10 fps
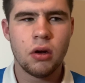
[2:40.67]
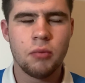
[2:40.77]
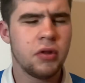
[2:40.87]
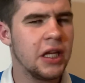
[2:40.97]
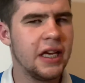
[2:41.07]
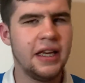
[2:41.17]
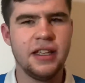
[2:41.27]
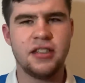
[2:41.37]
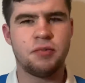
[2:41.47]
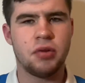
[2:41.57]

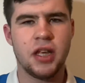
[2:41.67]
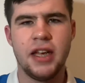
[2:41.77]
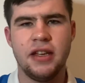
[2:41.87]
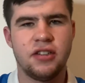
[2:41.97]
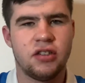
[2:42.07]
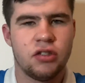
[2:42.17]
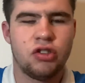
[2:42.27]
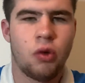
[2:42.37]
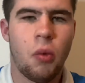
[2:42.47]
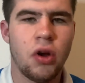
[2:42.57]
Please, please,
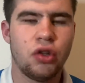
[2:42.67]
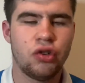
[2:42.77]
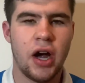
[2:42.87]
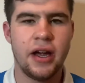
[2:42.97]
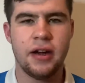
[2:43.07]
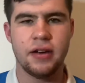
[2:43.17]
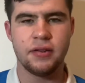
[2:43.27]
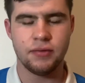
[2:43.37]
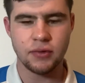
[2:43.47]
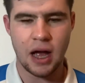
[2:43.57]
someone try
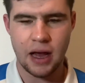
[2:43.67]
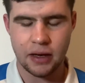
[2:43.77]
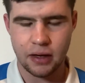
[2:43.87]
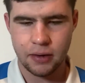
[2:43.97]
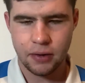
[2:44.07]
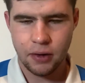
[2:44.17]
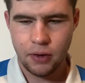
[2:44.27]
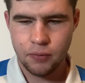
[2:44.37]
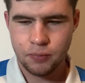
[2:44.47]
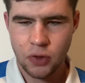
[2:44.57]
and, like,
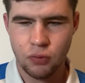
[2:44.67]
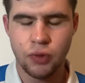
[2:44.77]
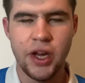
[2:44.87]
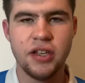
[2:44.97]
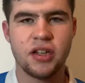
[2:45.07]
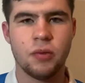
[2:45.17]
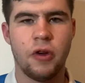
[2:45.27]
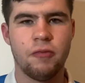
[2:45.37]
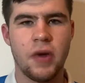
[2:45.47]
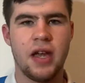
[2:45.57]
reason
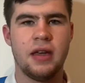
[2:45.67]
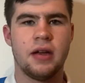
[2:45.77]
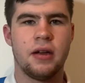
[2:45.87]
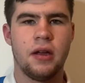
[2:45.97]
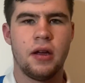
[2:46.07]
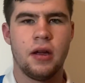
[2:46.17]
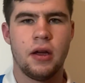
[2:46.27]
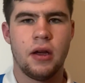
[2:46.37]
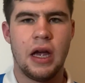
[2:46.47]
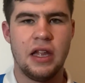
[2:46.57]
with me
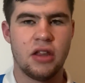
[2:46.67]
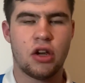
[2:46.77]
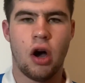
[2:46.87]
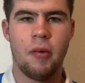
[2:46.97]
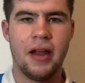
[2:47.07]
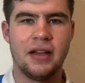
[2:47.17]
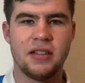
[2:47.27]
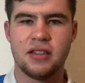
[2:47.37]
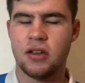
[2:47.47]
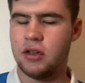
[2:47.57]
in the
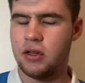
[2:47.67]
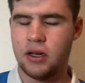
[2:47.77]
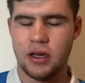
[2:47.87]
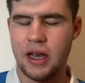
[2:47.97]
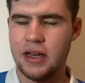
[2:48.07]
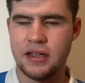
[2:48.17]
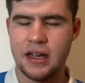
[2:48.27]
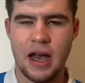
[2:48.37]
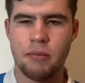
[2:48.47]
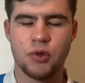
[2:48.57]
comments, in
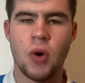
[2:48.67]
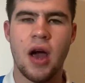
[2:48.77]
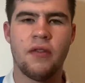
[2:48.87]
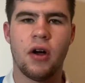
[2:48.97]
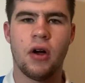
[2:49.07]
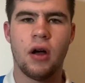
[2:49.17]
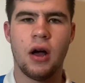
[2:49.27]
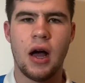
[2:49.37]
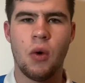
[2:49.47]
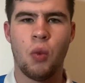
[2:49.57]
DMs, whatever.
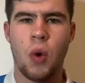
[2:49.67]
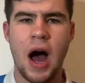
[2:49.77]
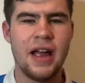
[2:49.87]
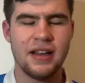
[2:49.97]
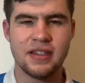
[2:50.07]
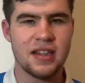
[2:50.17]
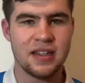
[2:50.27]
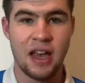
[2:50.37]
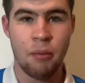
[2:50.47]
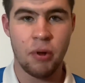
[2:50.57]
Why has
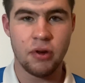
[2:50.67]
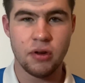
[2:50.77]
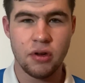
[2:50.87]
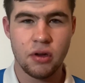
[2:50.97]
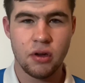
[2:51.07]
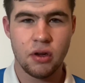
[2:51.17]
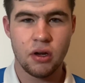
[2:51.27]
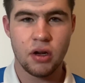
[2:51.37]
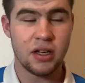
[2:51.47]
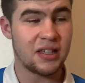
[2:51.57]
this happened?
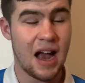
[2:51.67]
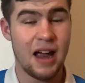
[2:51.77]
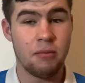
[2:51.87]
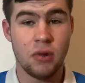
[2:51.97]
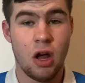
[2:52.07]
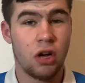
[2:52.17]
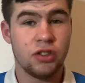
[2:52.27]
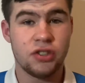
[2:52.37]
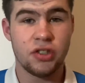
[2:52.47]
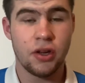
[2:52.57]
Because I am
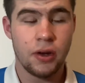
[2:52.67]
lost.